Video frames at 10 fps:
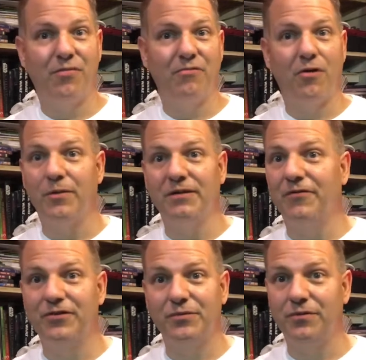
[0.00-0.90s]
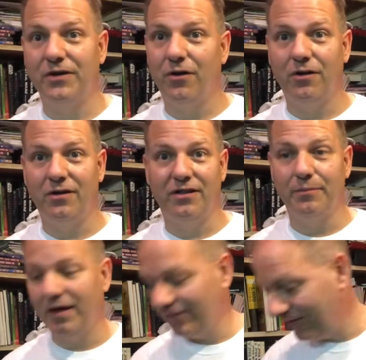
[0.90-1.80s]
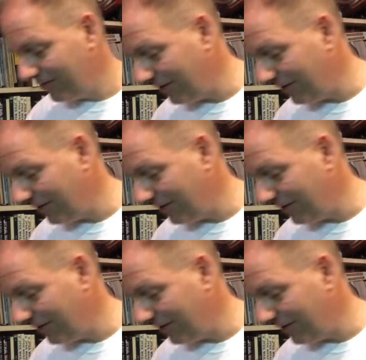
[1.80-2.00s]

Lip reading: throwing the first movie all under the bus.